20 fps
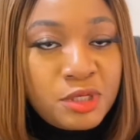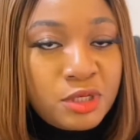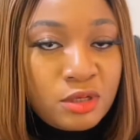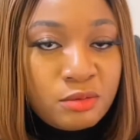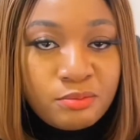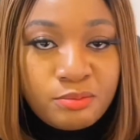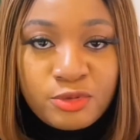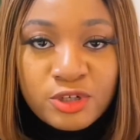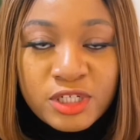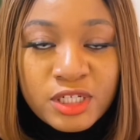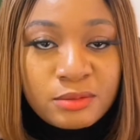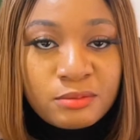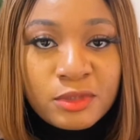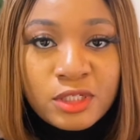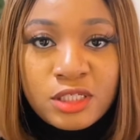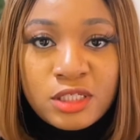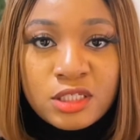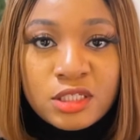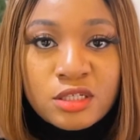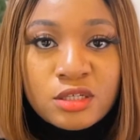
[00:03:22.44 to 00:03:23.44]
Project
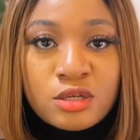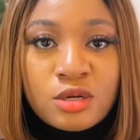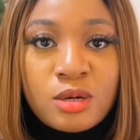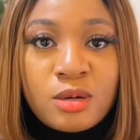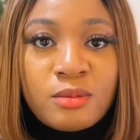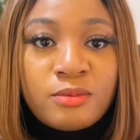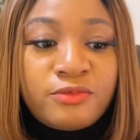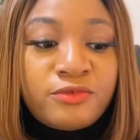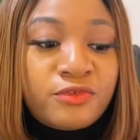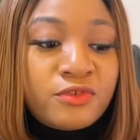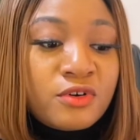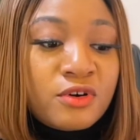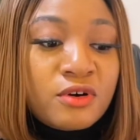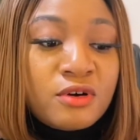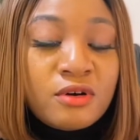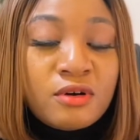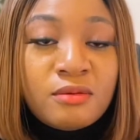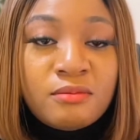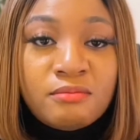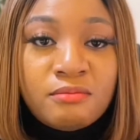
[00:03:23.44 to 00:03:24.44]
managers come
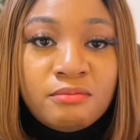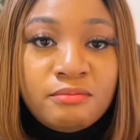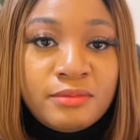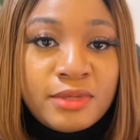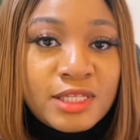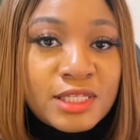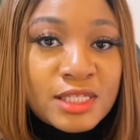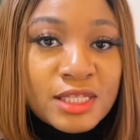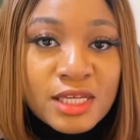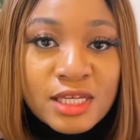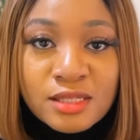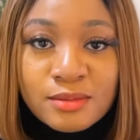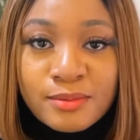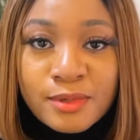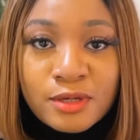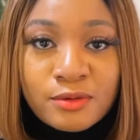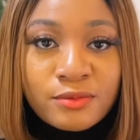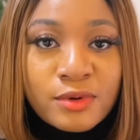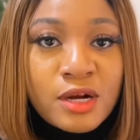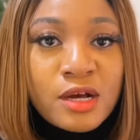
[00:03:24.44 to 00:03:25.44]
from business
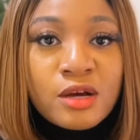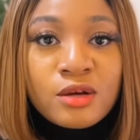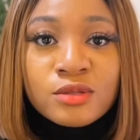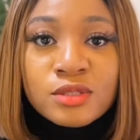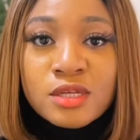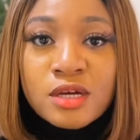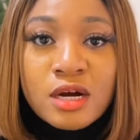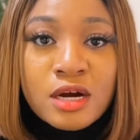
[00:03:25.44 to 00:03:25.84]
backgrounds,